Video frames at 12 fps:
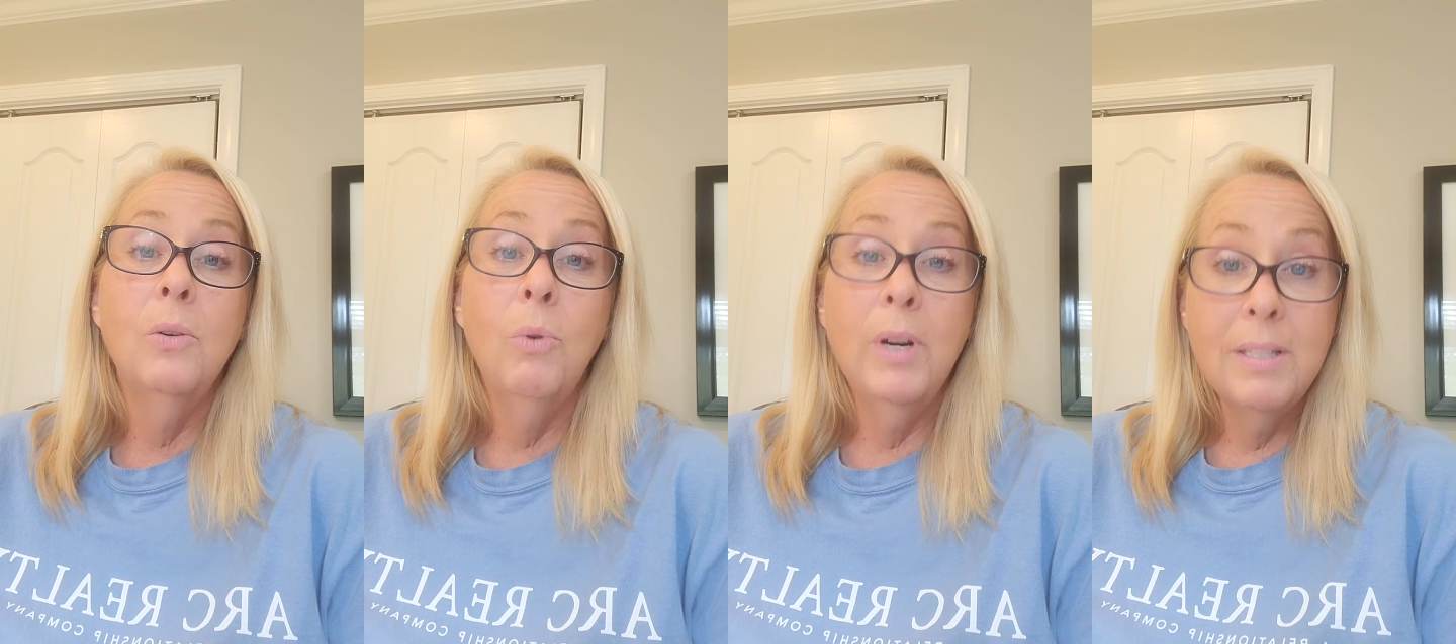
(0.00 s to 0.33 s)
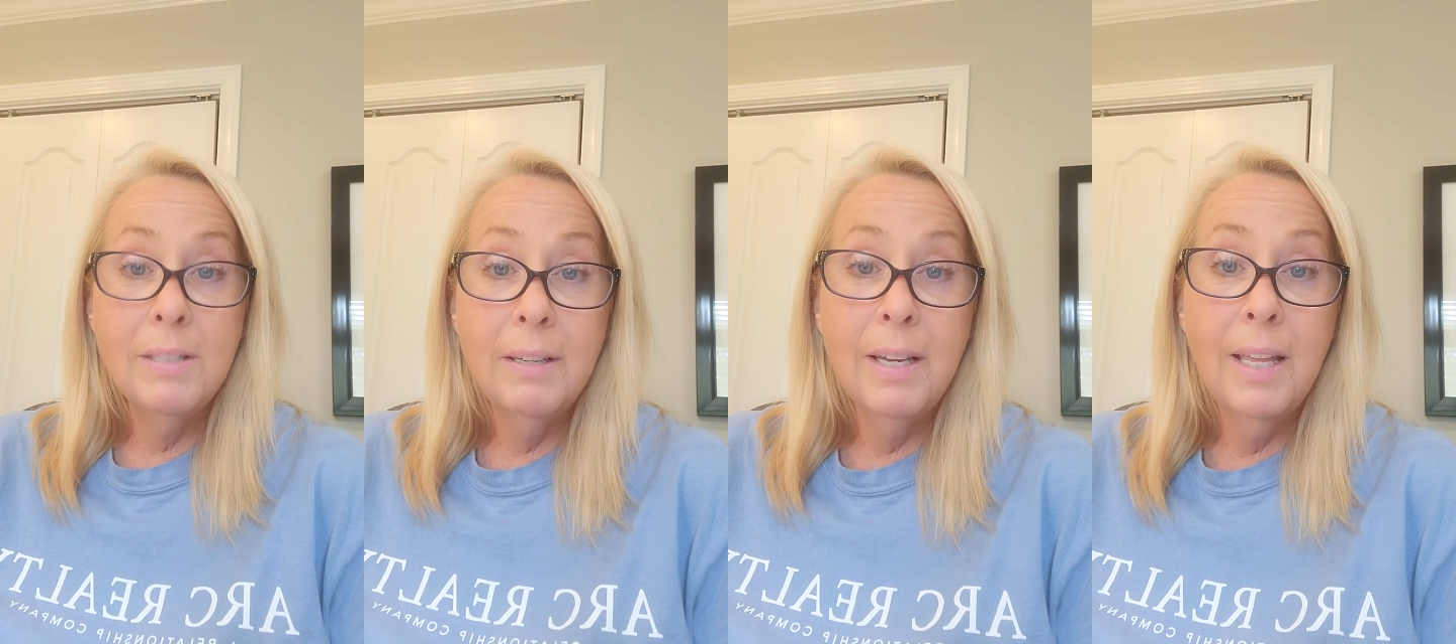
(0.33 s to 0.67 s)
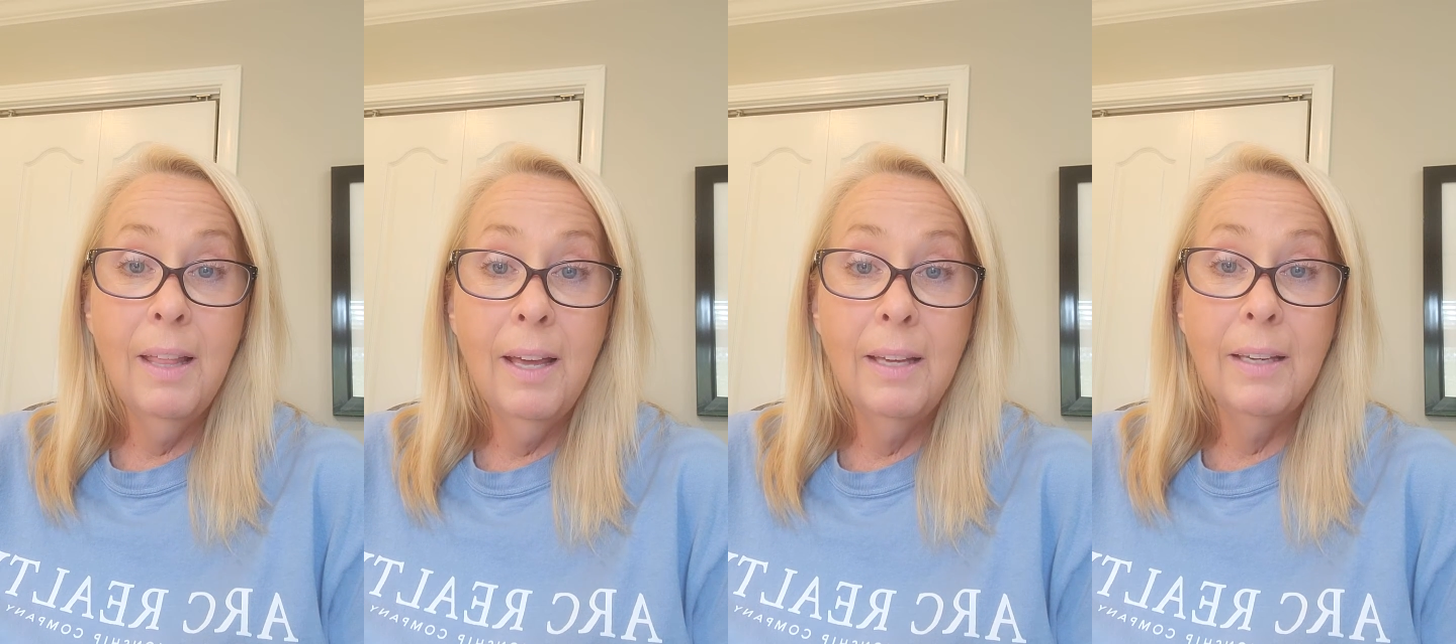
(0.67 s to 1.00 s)
what it's looking
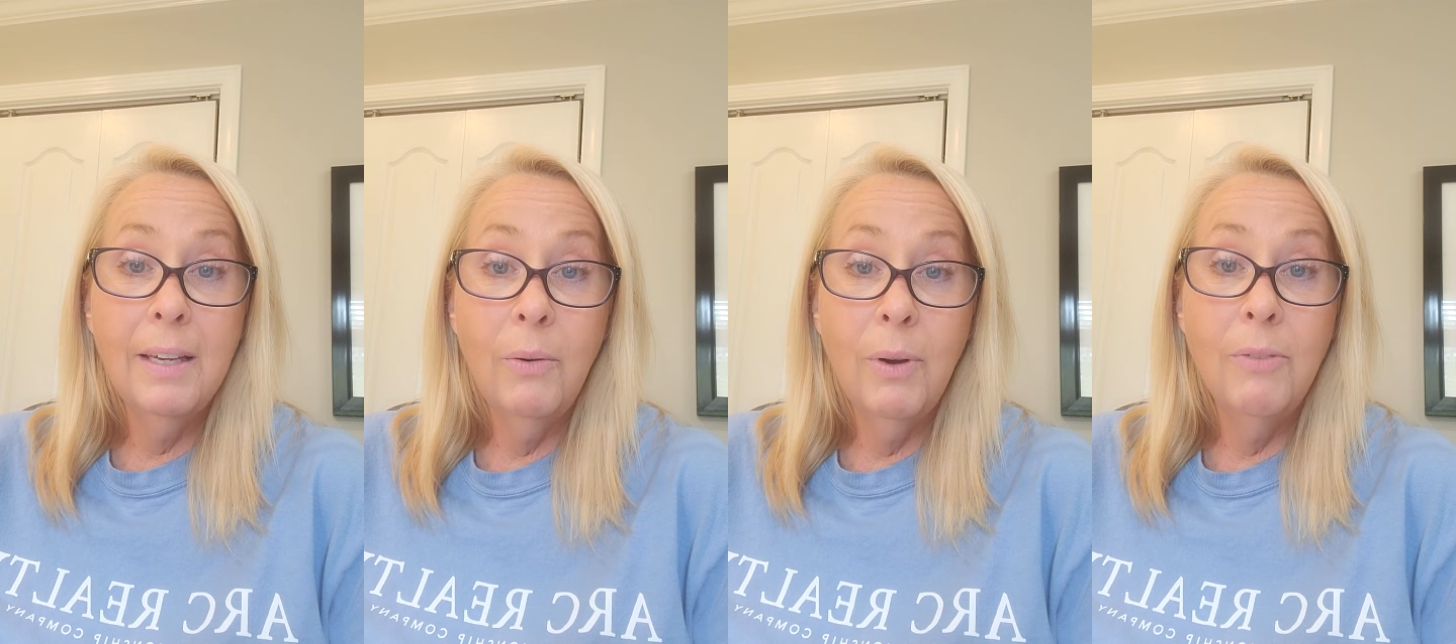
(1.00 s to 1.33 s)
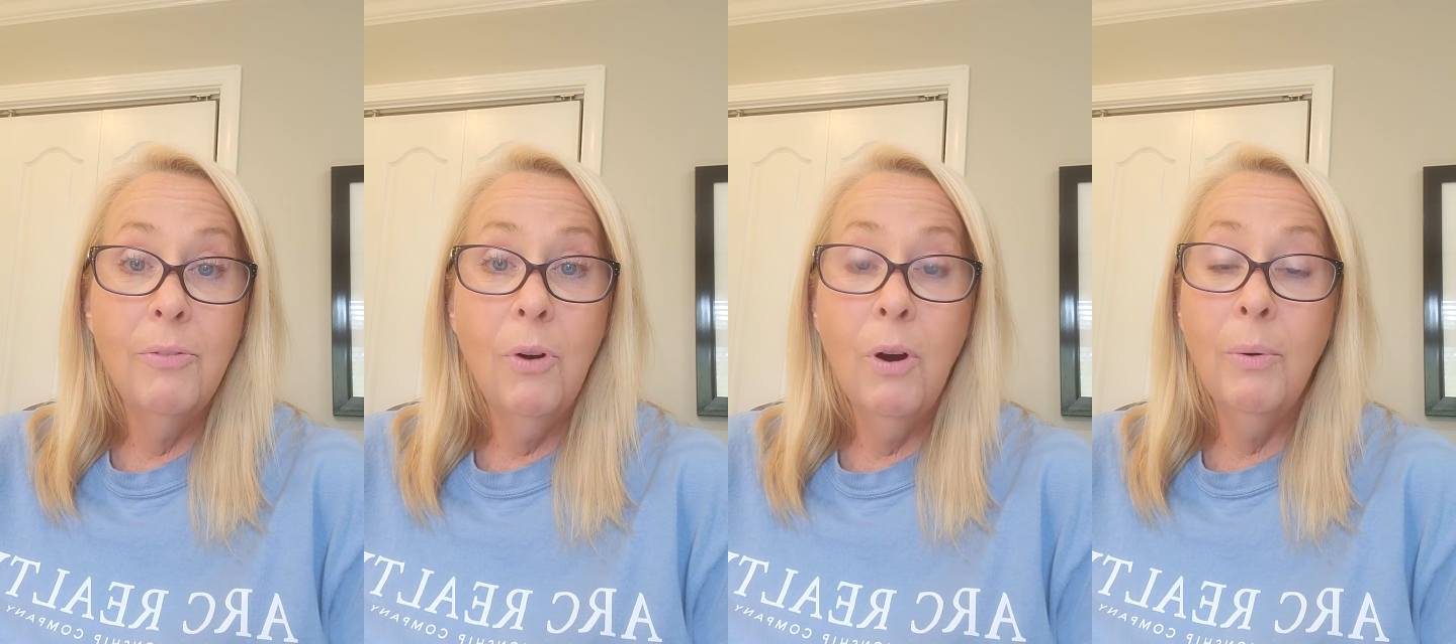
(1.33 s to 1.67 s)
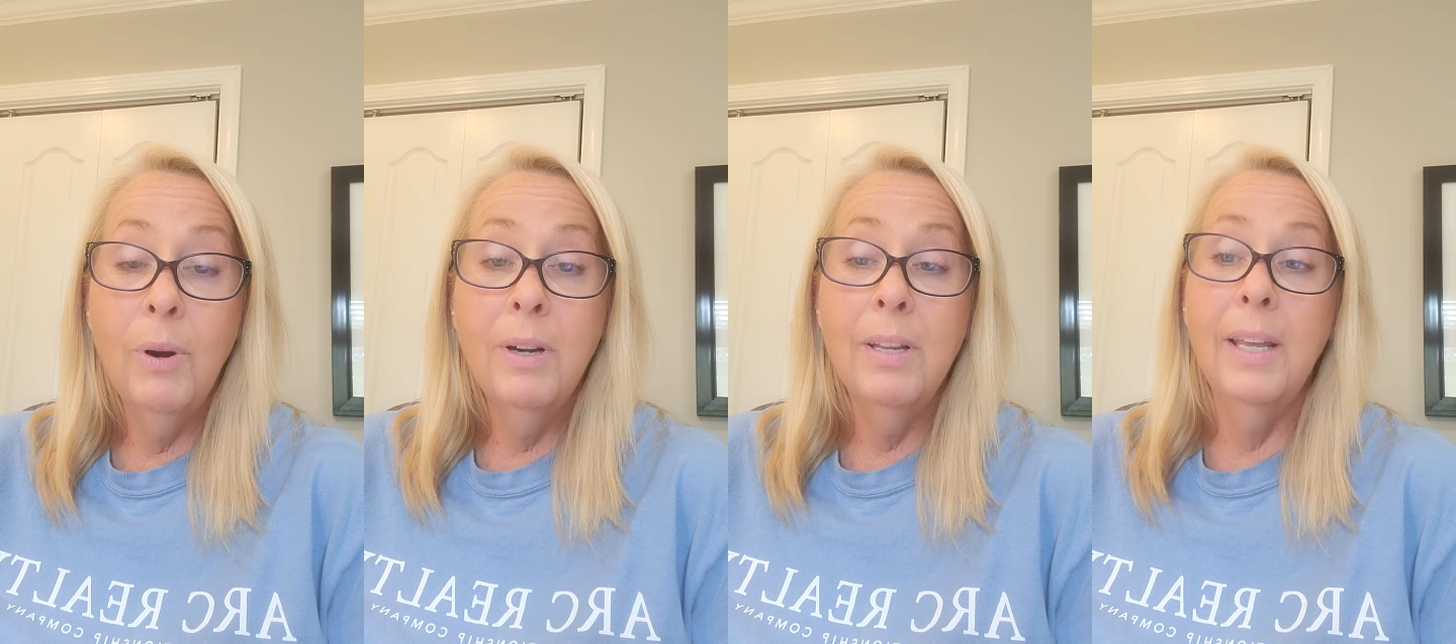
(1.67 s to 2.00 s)
like going
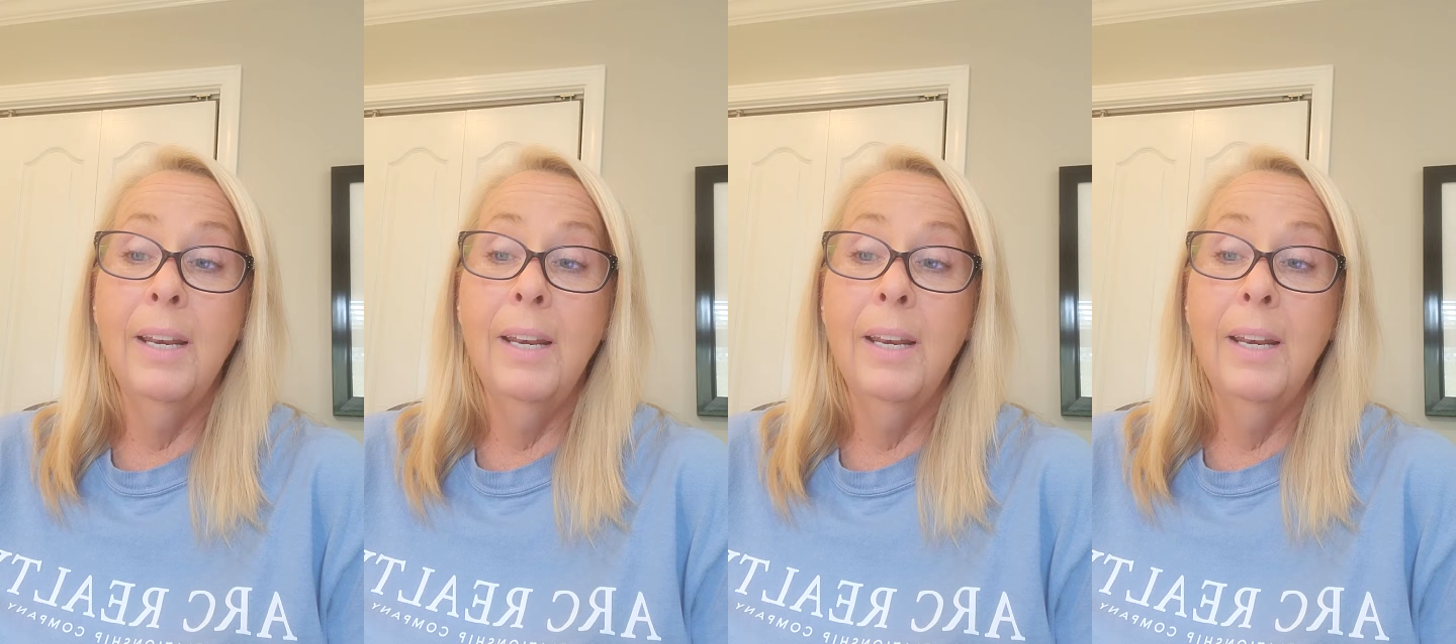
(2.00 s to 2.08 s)
forward.